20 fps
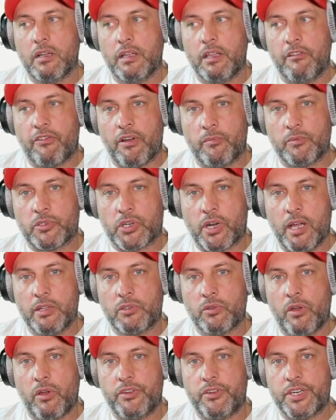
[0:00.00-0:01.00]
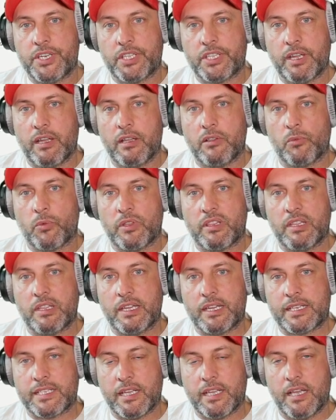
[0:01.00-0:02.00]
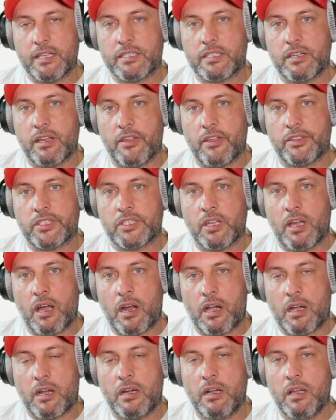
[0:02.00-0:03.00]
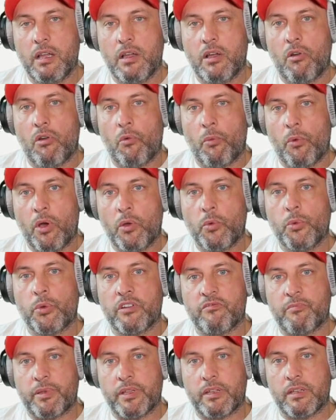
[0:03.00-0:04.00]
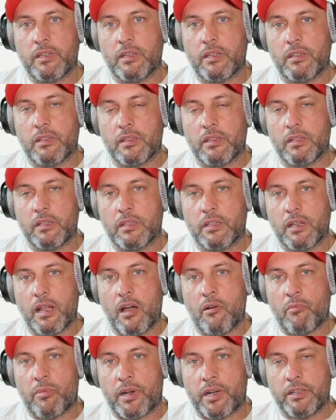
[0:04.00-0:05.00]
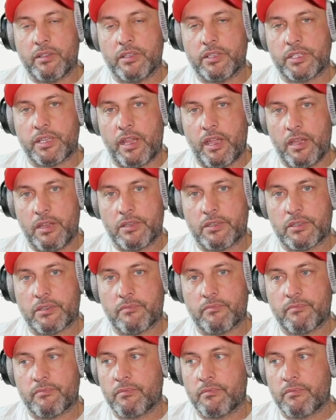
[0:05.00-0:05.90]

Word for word: if I'm trying to understand what the excess deaths are, what would have been the number in this case?